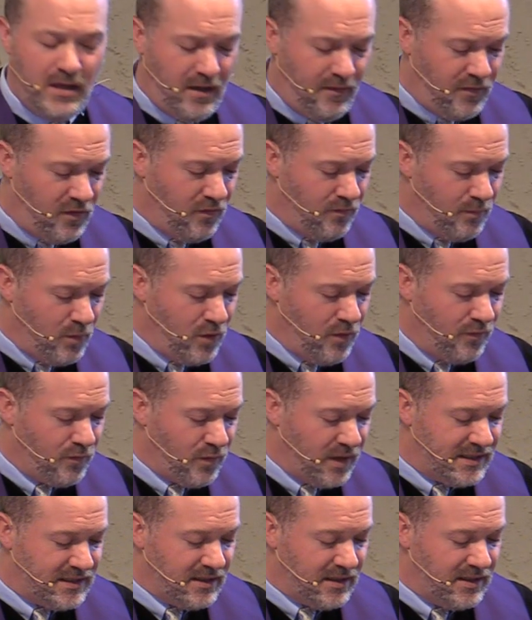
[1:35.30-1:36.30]
If you've
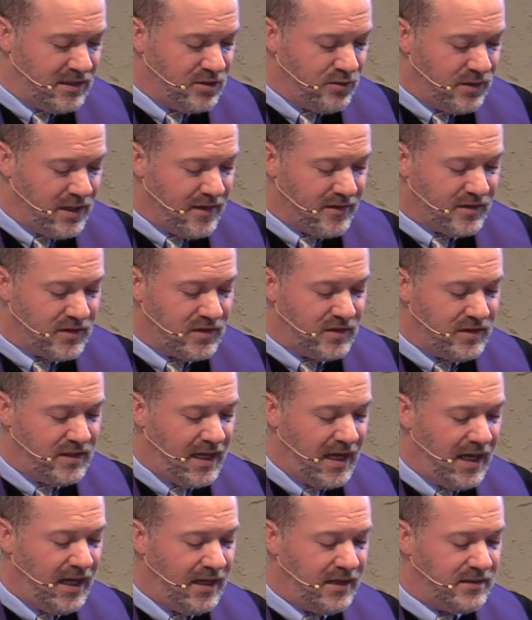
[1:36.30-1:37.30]
moved recently to another
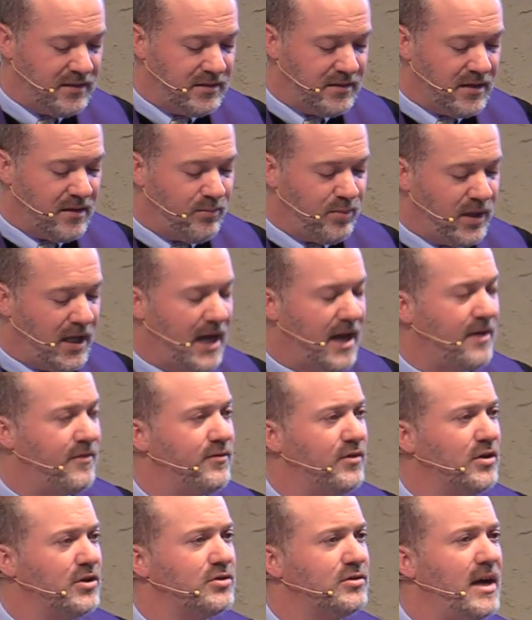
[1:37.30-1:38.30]
state and
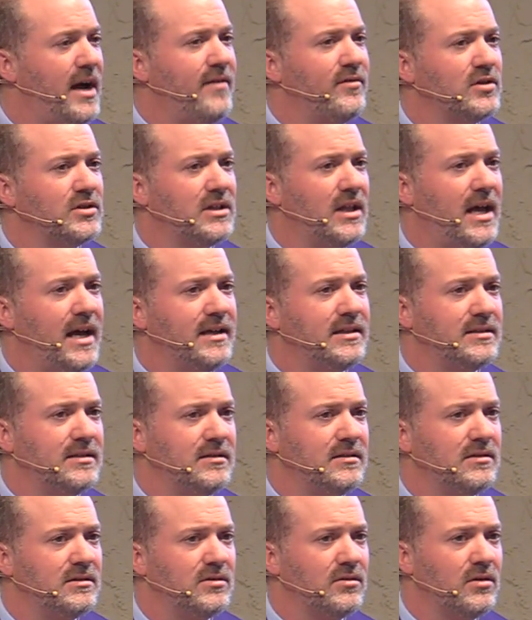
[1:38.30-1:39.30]
applied for a driver's
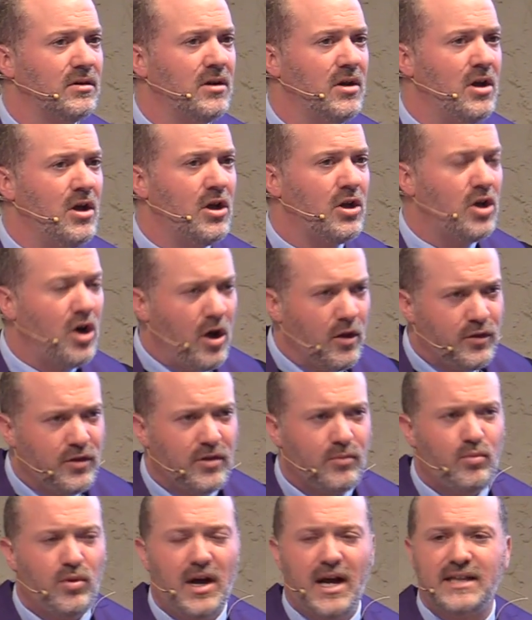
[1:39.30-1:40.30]
license or gone
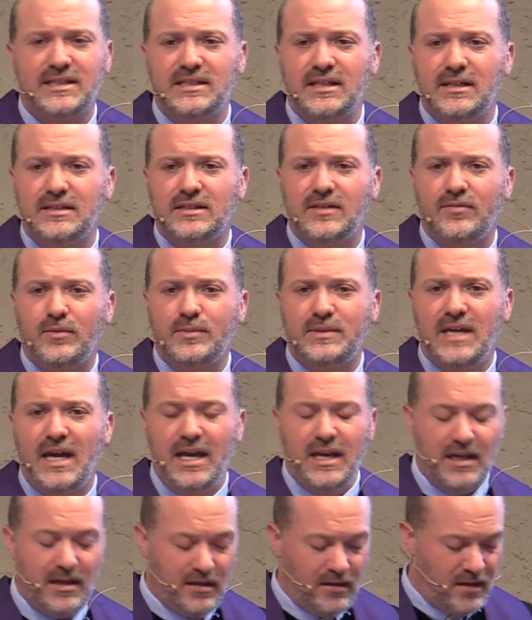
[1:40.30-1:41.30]
through the process of
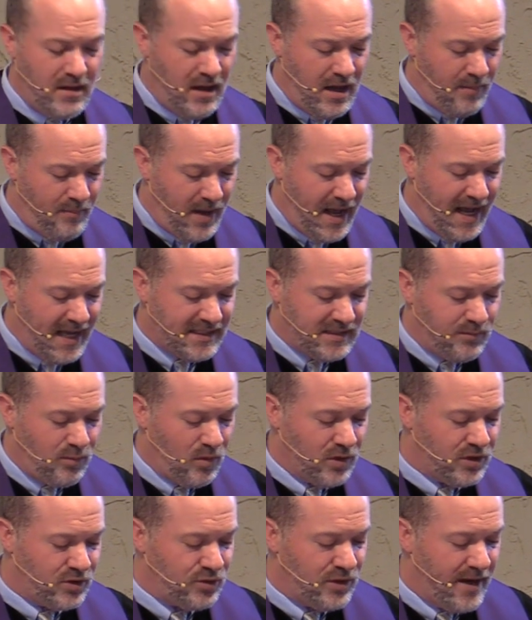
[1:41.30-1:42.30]
obtaining a
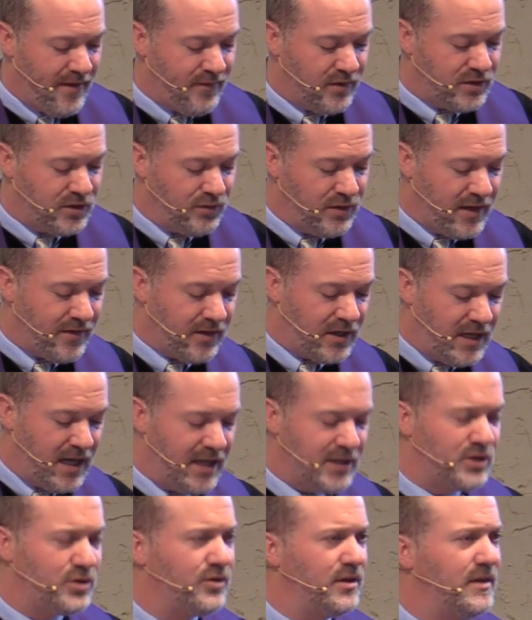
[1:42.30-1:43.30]
passport to travel to another
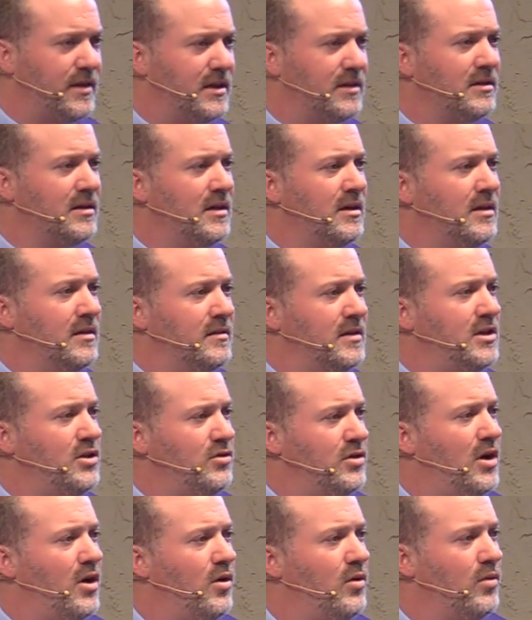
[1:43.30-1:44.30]
country, then
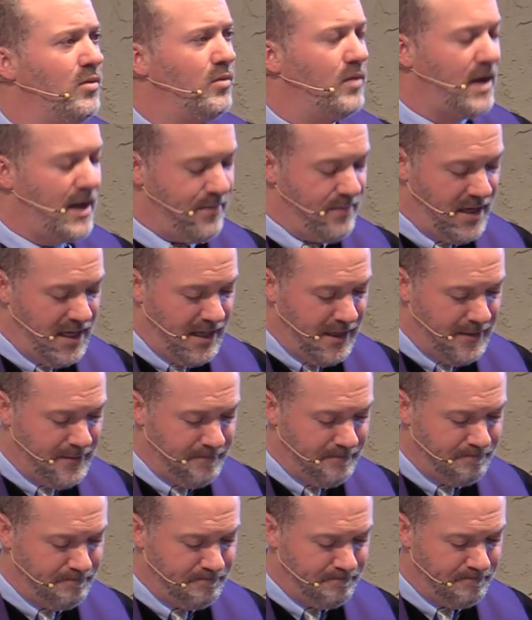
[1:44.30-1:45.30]
you know what I
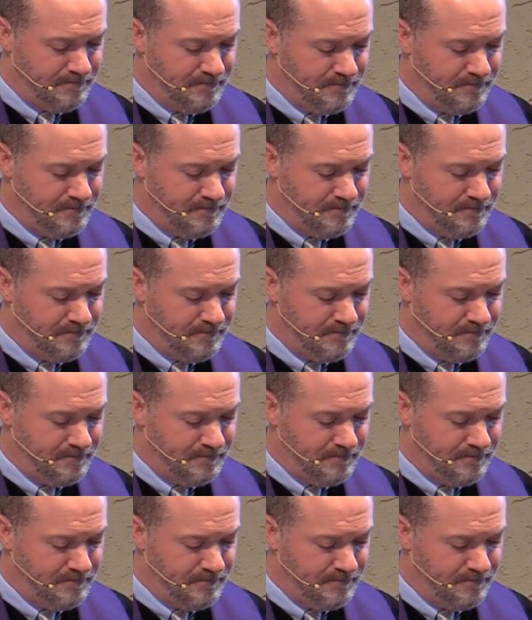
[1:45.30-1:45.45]
mean.